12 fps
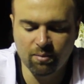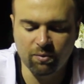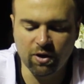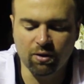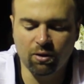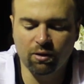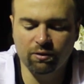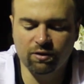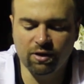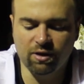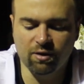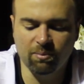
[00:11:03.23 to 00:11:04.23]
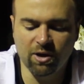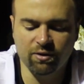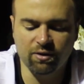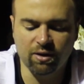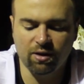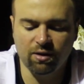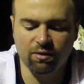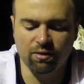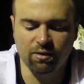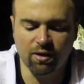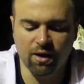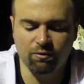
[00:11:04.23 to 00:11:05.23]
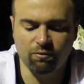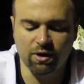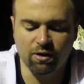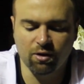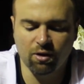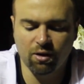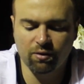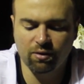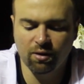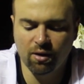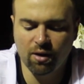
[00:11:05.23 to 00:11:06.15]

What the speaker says: Behold ye among the heathen, and regard